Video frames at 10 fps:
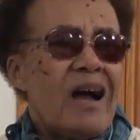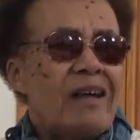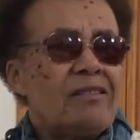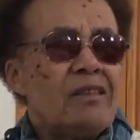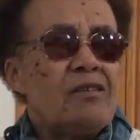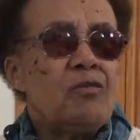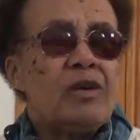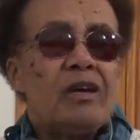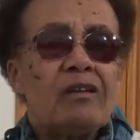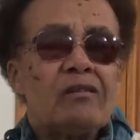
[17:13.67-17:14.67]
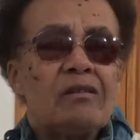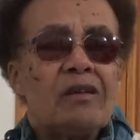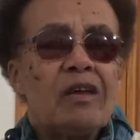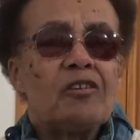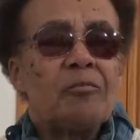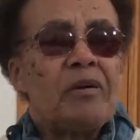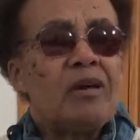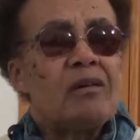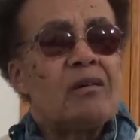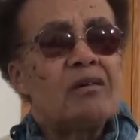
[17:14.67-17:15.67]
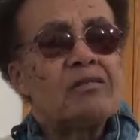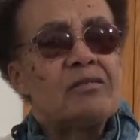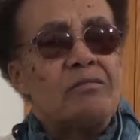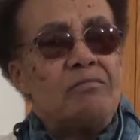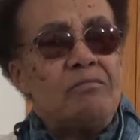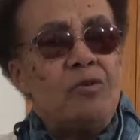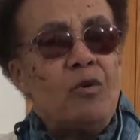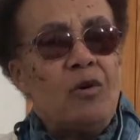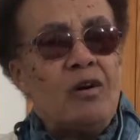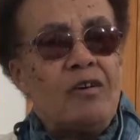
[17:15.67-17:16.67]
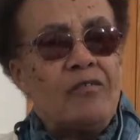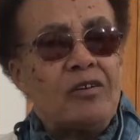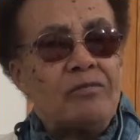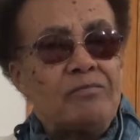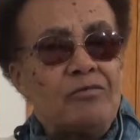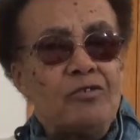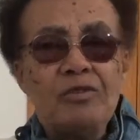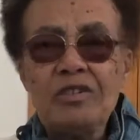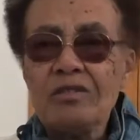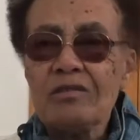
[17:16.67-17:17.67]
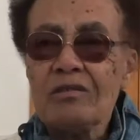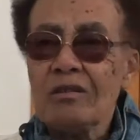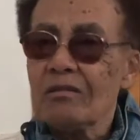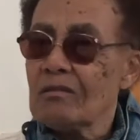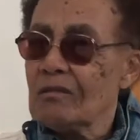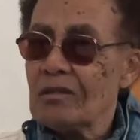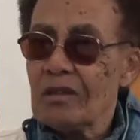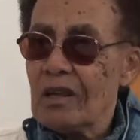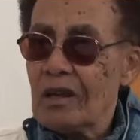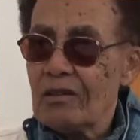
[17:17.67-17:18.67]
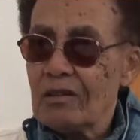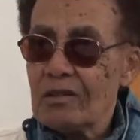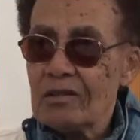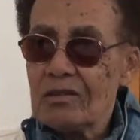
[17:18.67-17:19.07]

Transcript: I think we had to pay more of a tuition than Catholics.